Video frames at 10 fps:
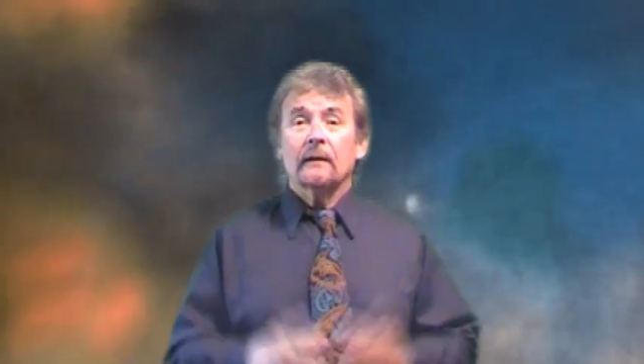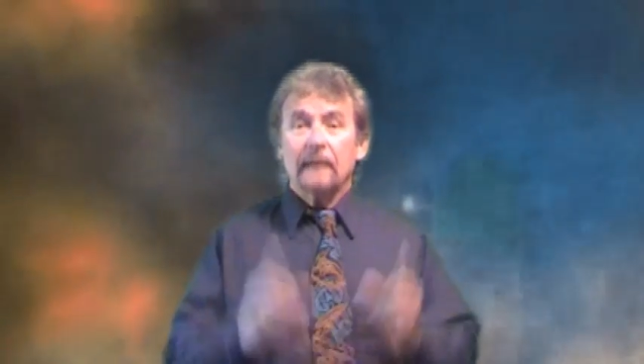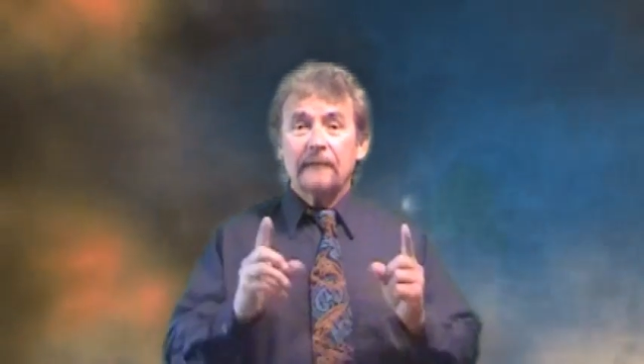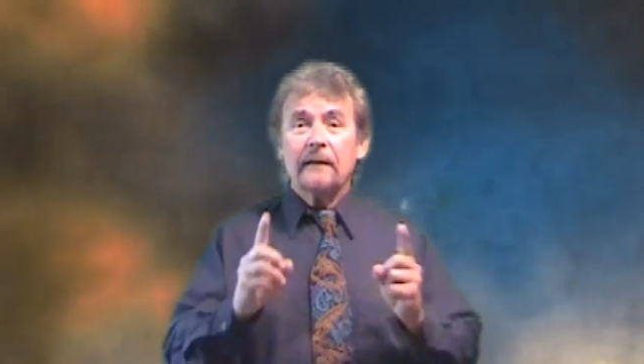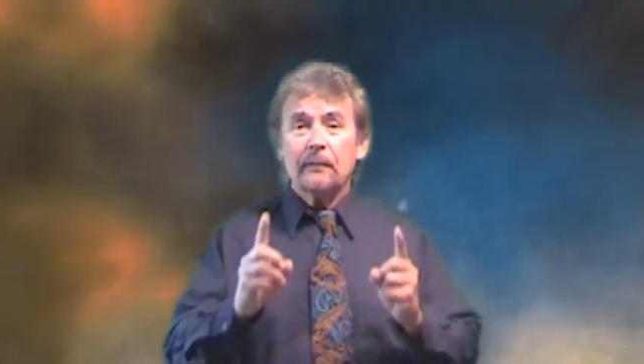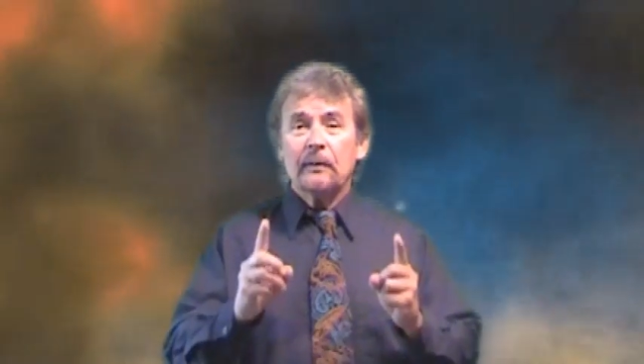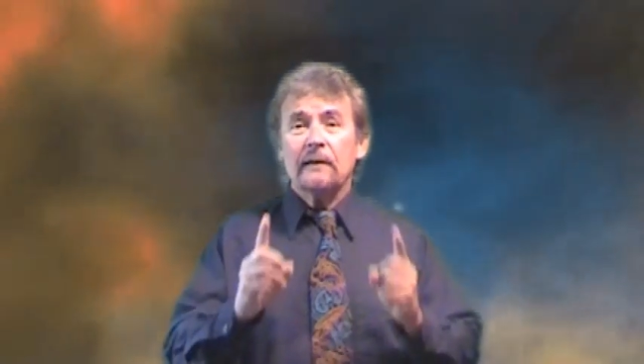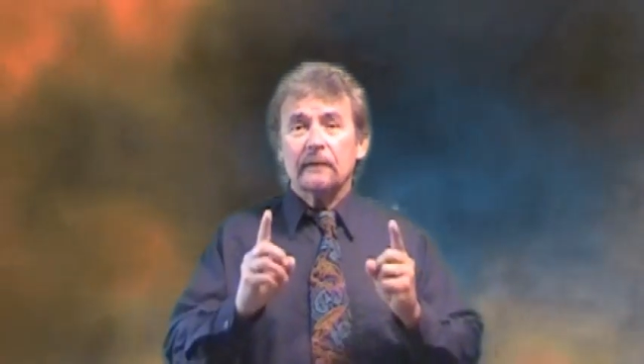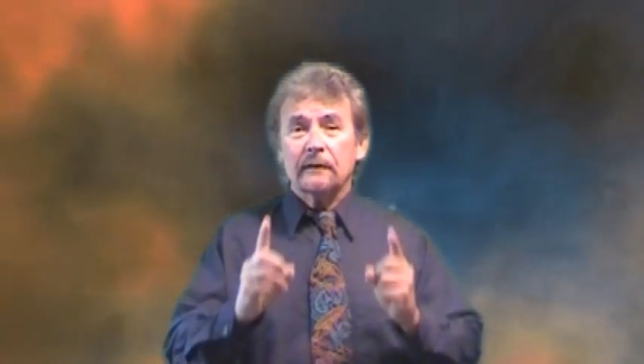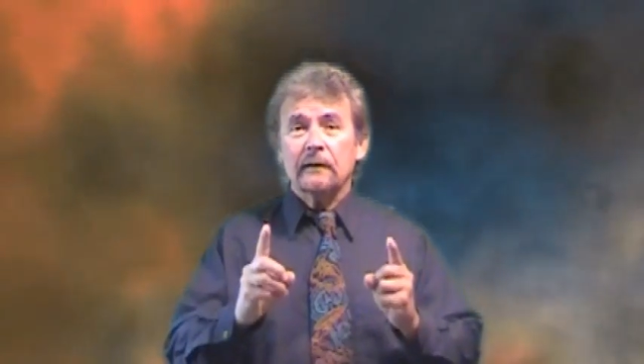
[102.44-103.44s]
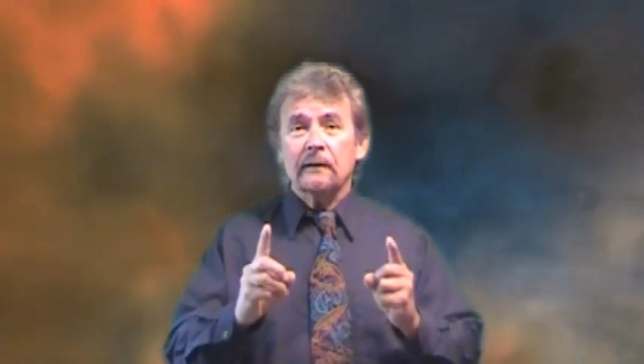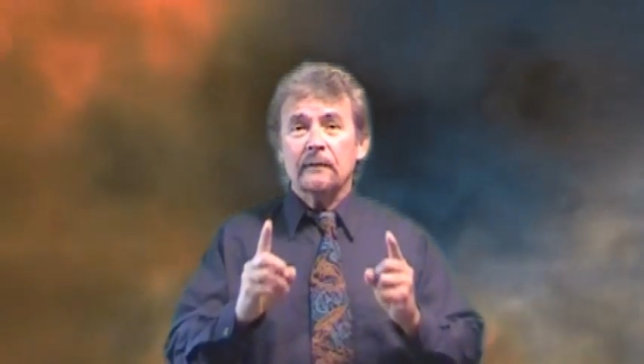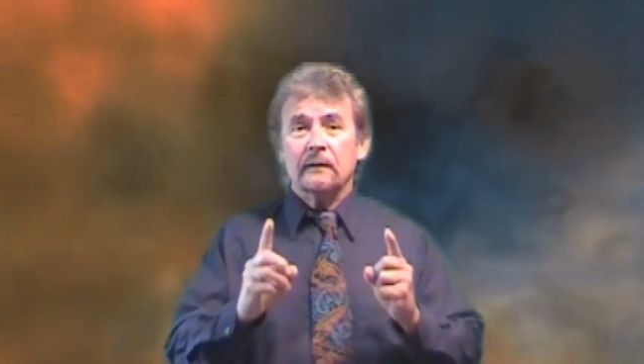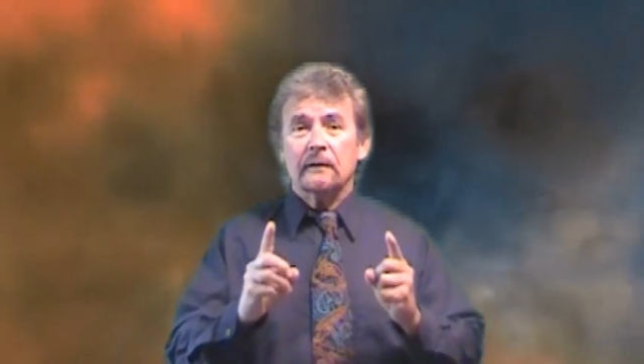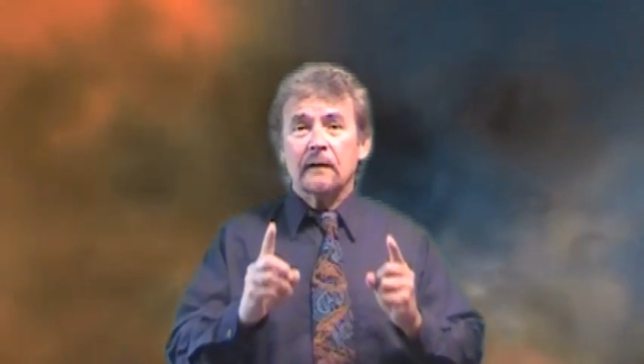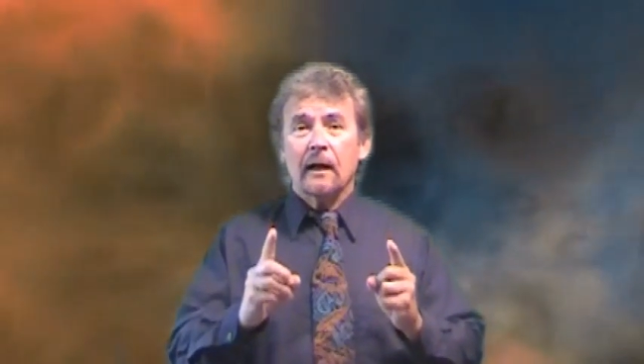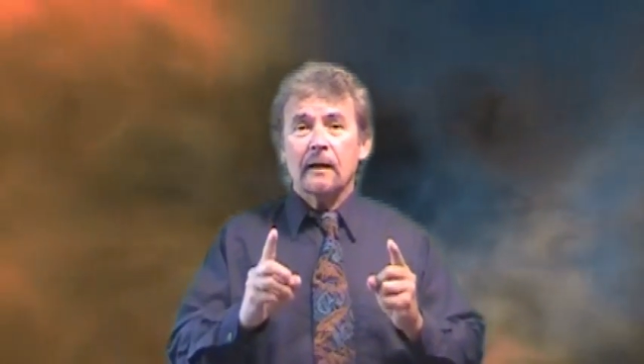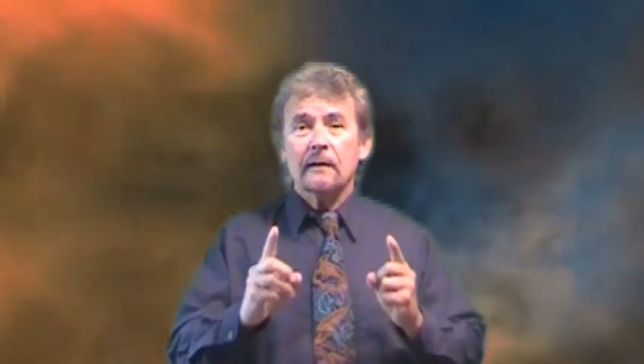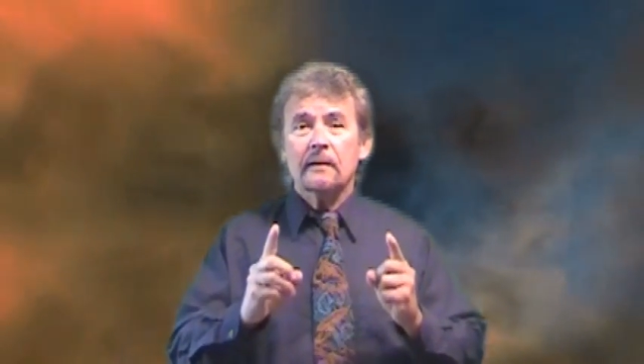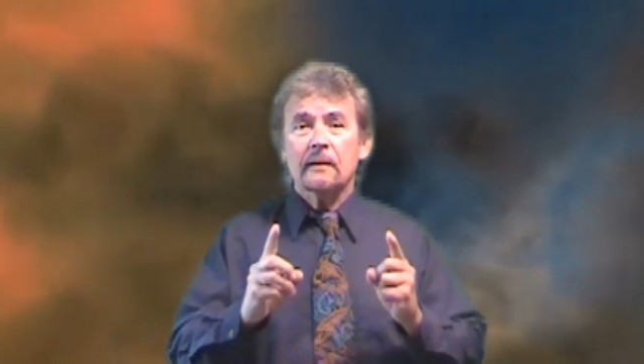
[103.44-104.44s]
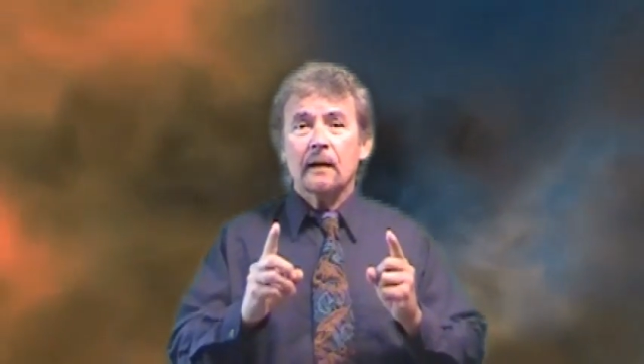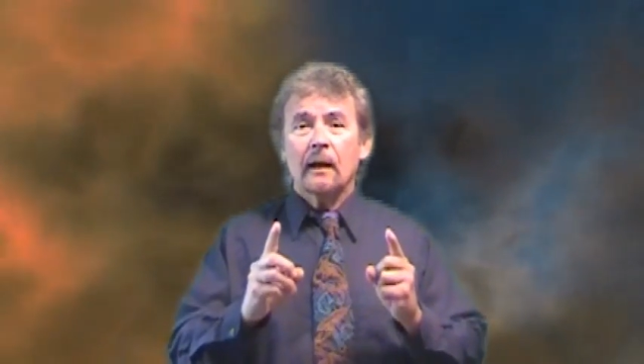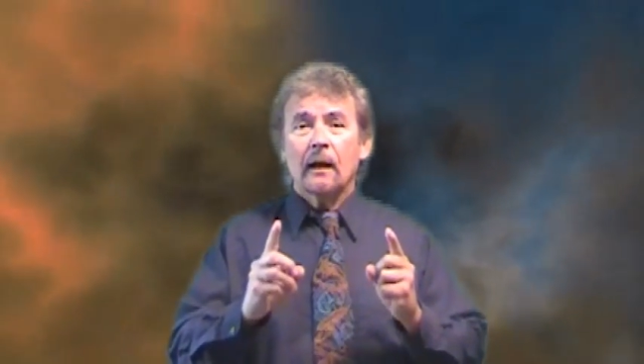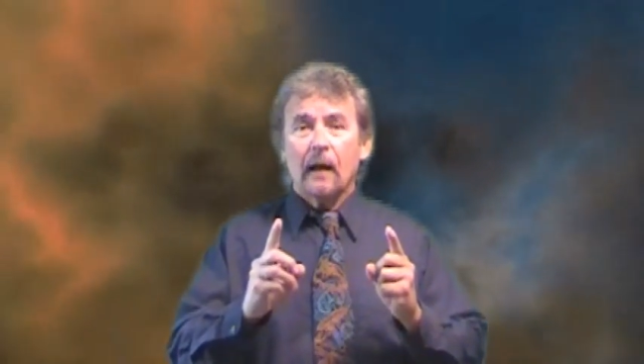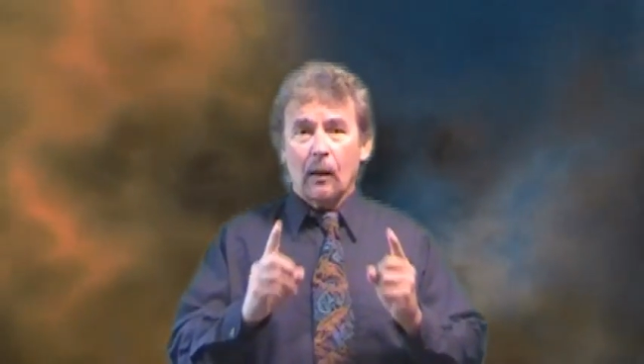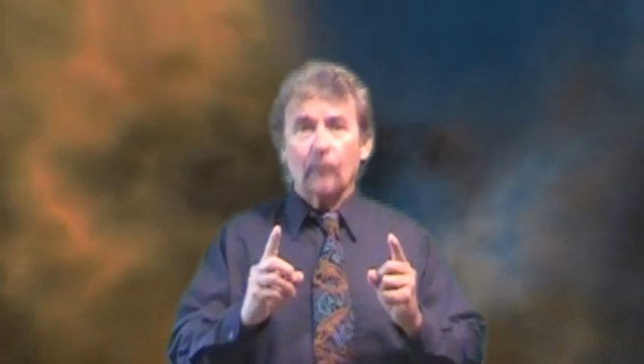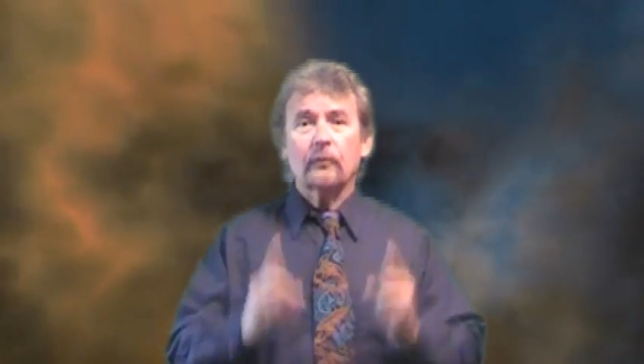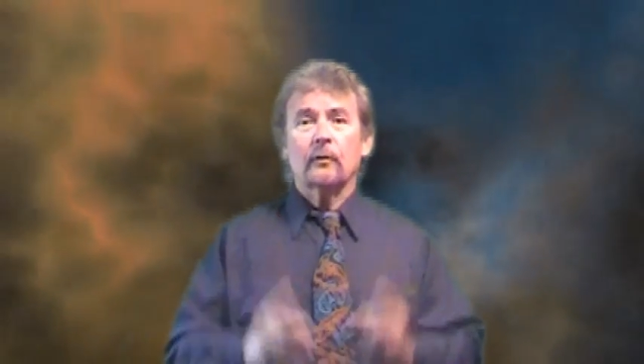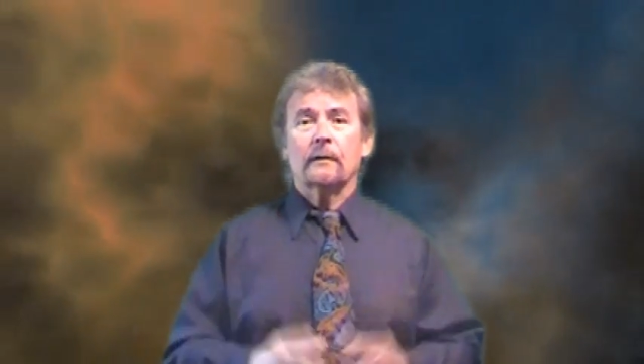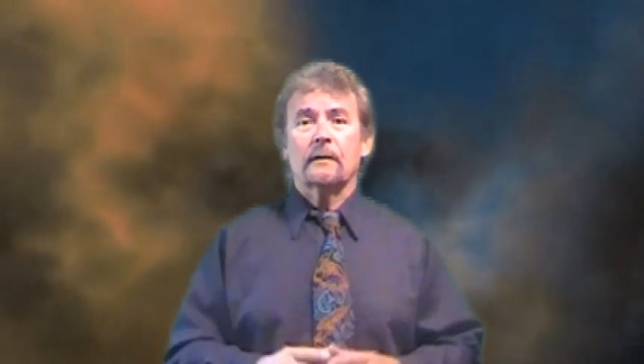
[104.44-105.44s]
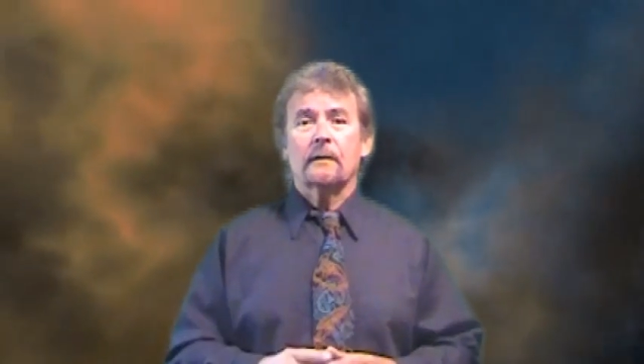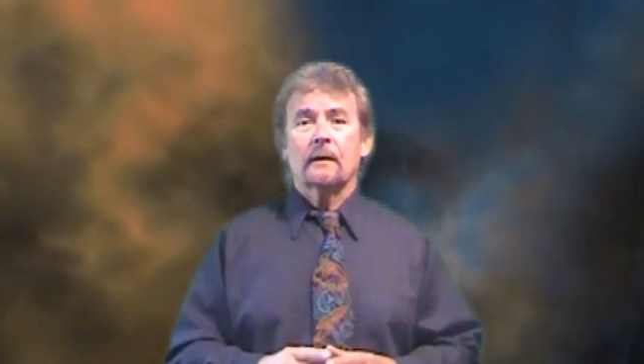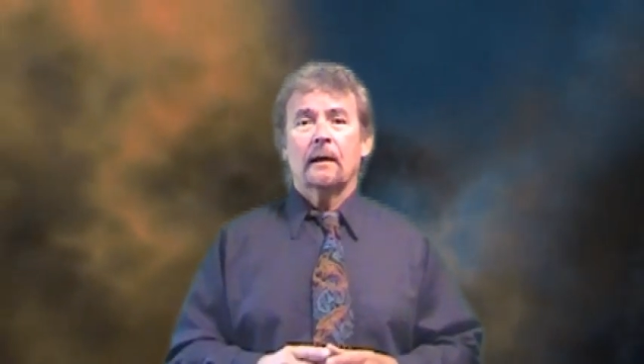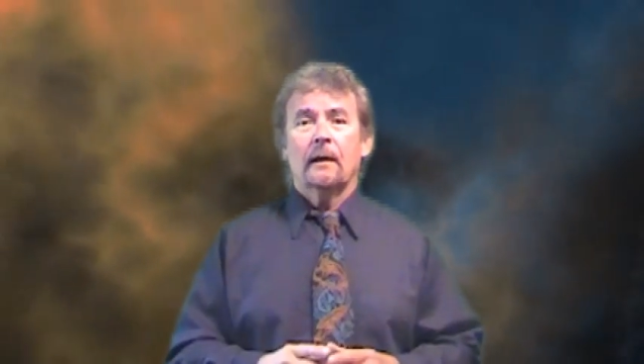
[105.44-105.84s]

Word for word: Let that be the theme that guides our course.